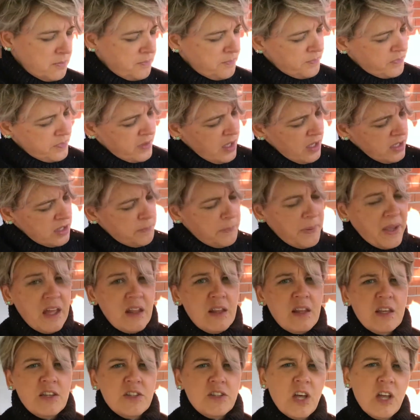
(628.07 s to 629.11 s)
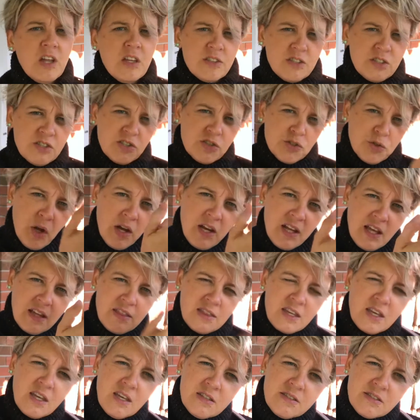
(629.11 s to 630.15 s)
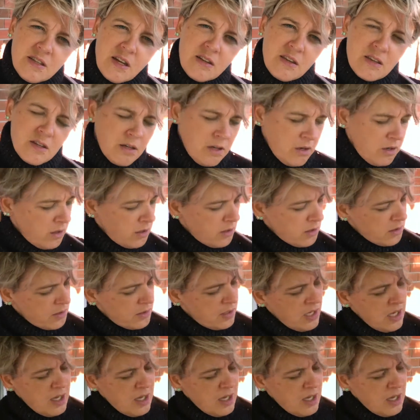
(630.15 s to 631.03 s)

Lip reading: The paleontologist is trying to get the kids out of the car,